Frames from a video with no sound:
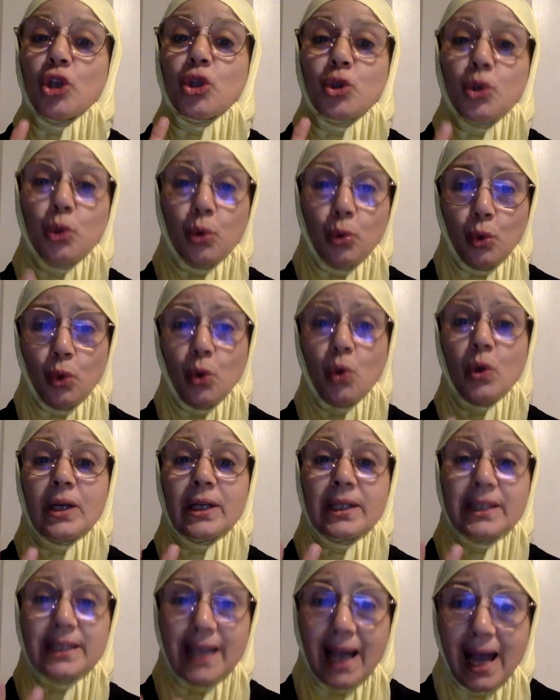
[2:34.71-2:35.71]
two
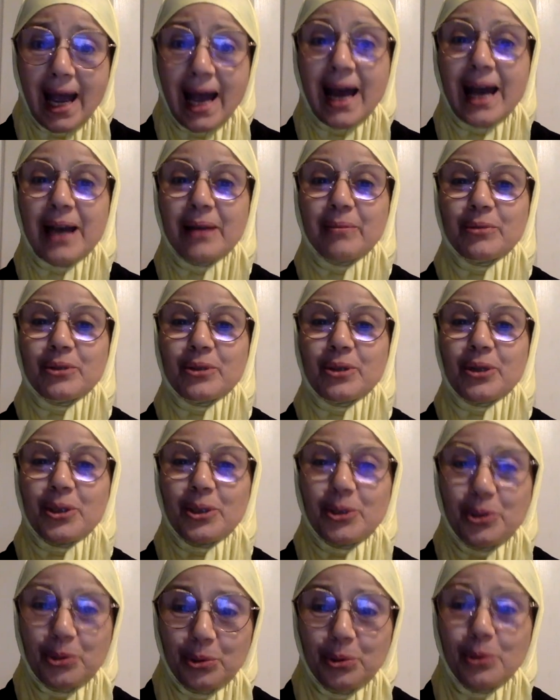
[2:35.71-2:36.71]
times,
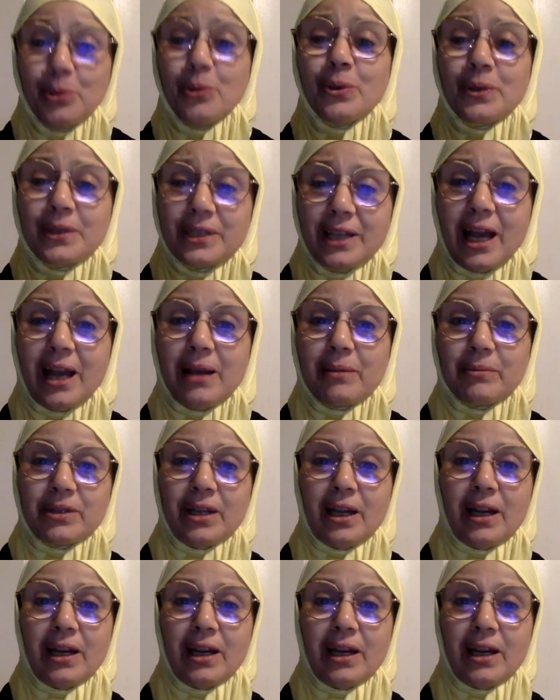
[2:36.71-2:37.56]
two times.